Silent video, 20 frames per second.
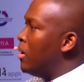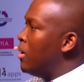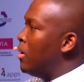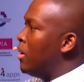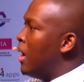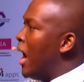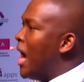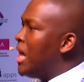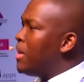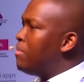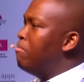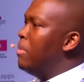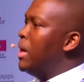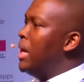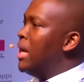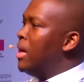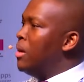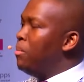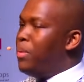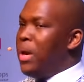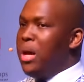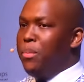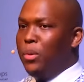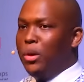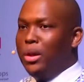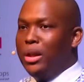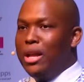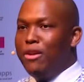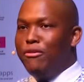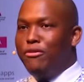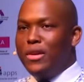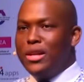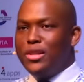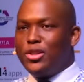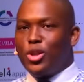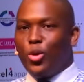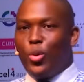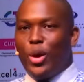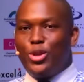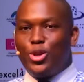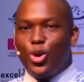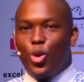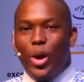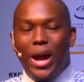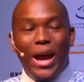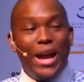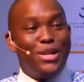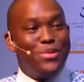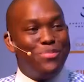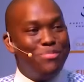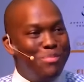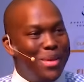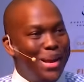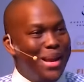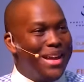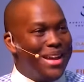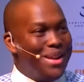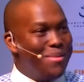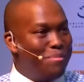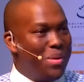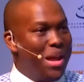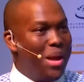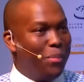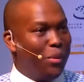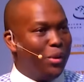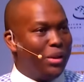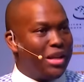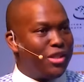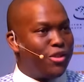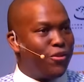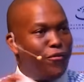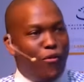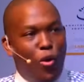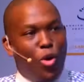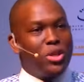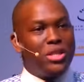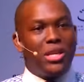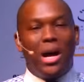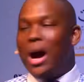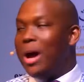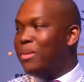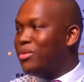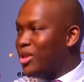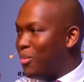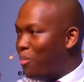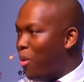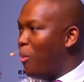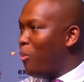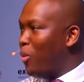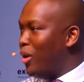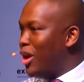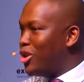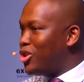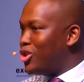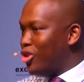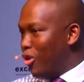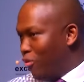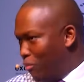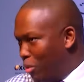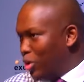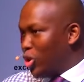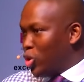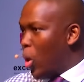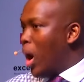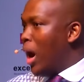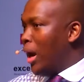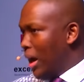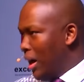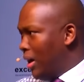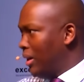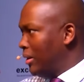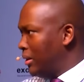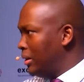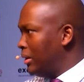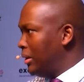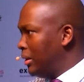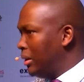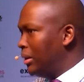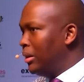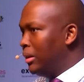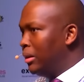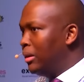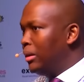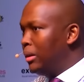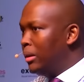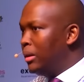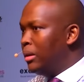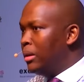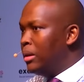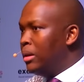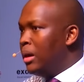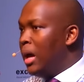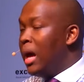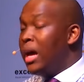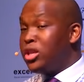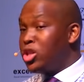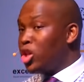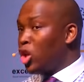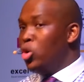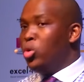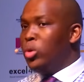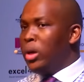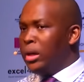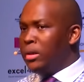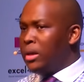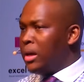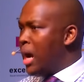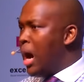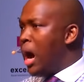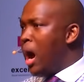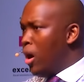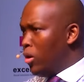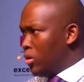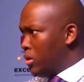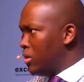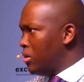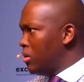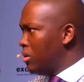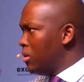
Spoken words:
8 million people live in Soweto. 8 million people. That's 4 times the population of Botswana, excluding the cows.